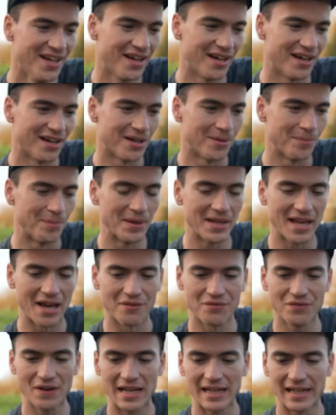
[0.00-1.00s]
Uh, but yeah,
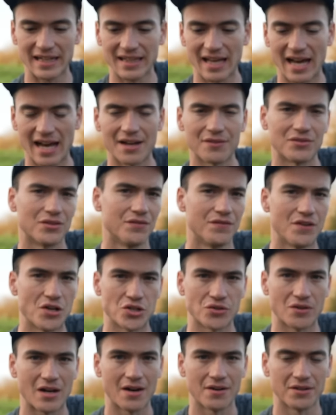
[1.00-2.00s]
failing that, if the
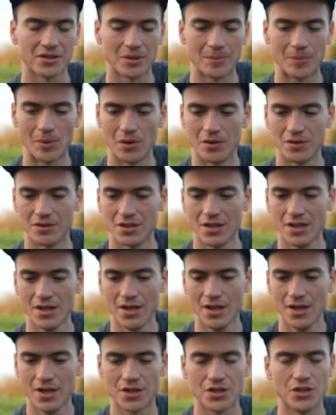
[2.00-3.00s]
fish are out in the pond,
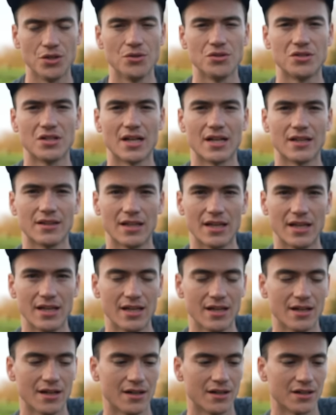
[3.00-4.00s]
using
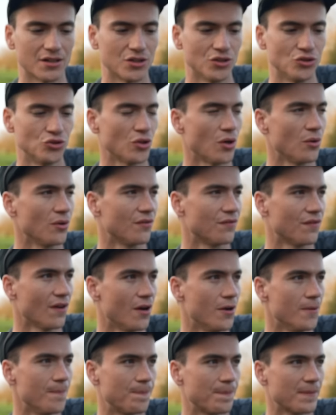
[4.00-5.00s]
the uh, controller
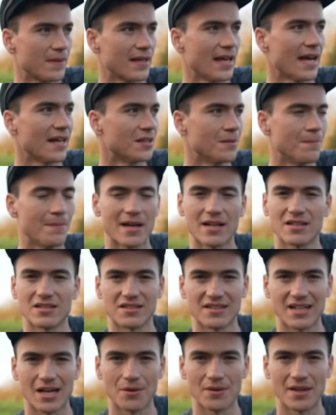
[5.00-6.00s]
float, getting the
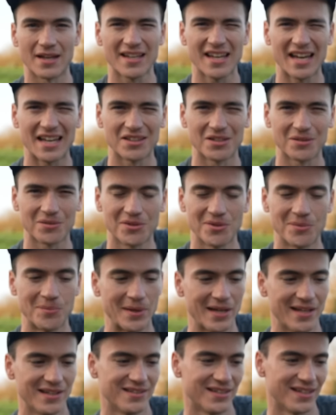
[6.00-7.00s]
mixers out there, getting them
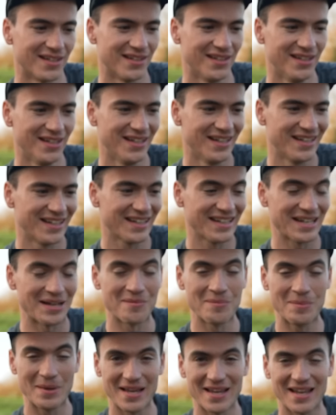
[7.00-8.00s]
competing,
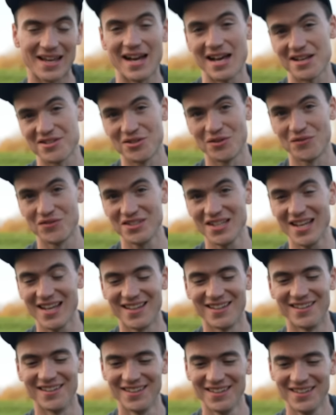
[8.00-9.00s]
can be, as you've
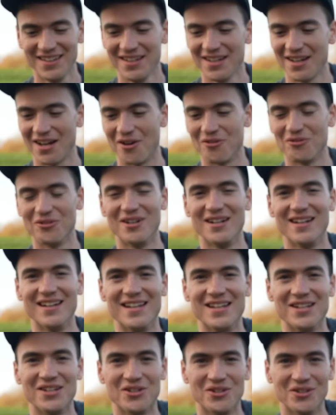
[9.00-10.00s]
seen, a
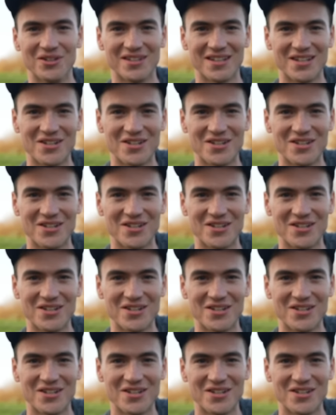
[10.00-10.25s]
really good,